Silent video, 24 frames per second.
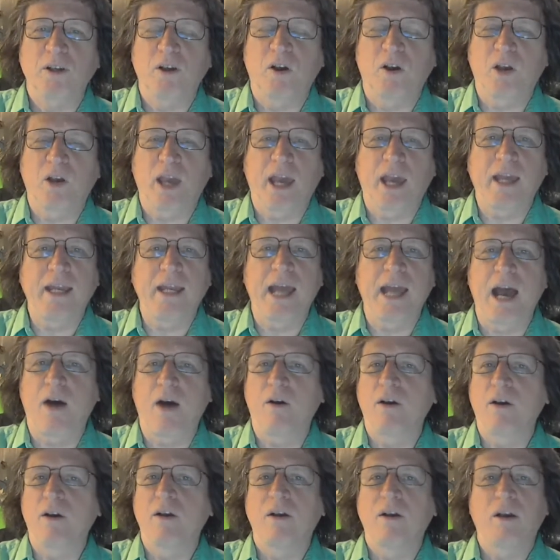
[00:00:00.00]
Okay, now,
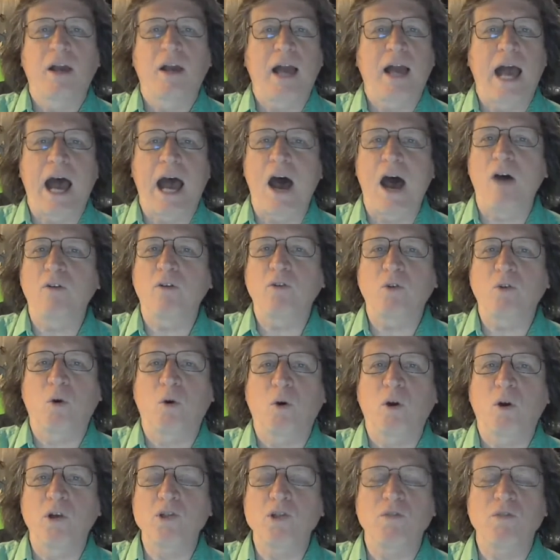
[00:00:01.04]

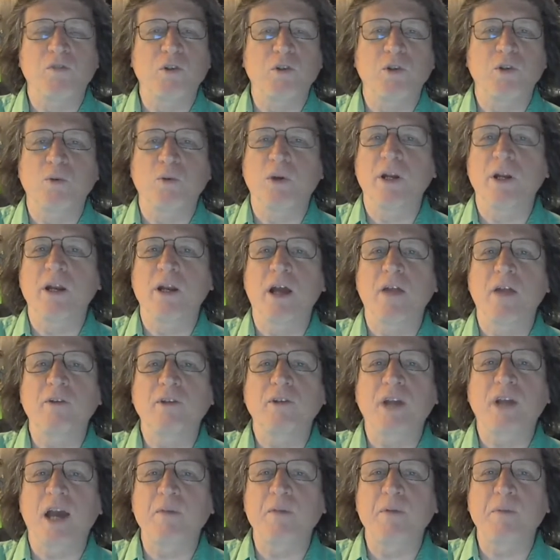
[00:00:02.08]
outdoors, if you're doing another
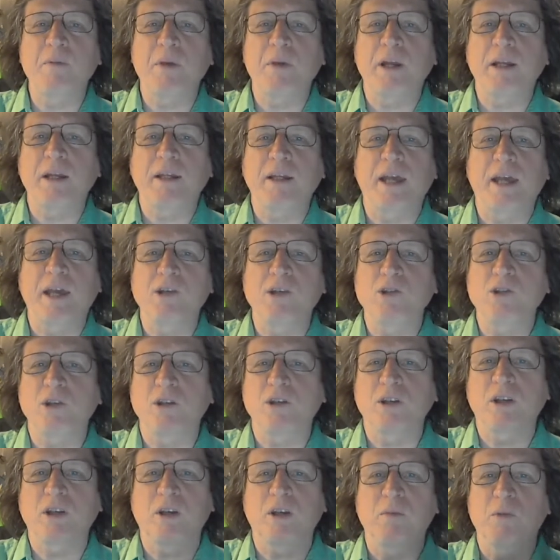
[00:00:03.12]
type of meditation
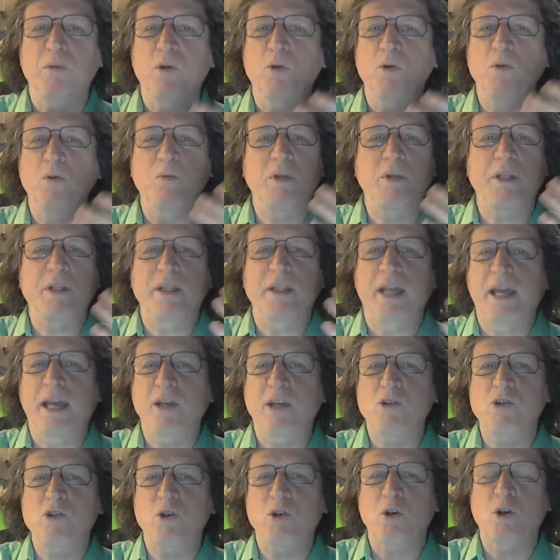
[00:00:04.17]
to commune with
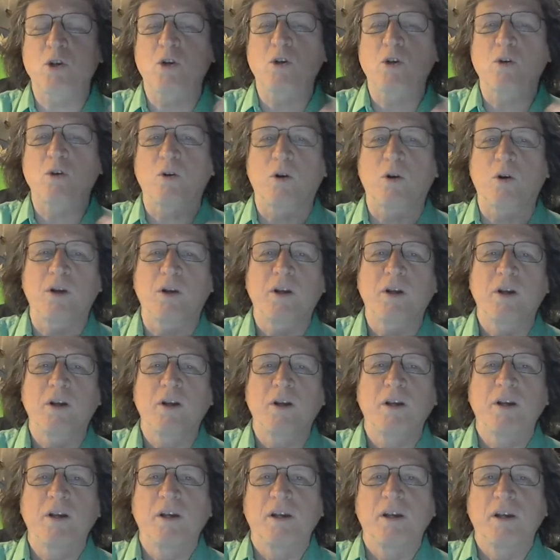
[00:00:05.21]
nature or
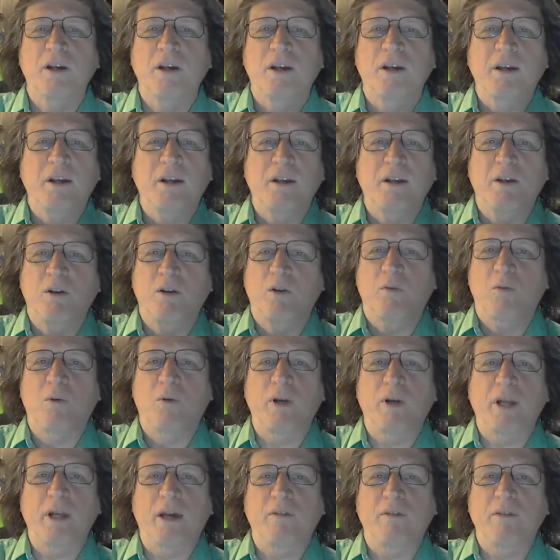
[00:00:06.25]

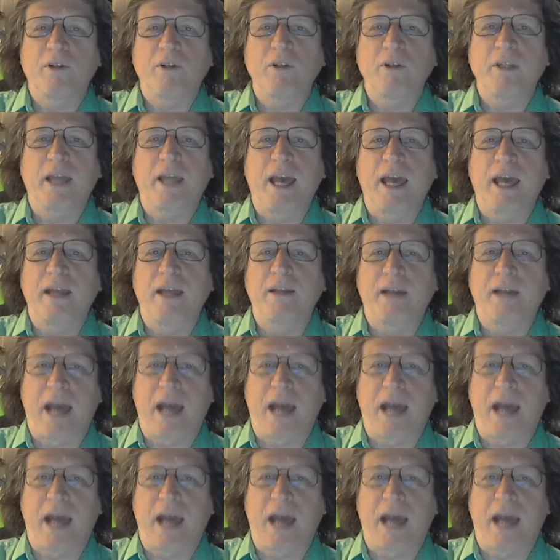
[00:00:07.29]
whatever, then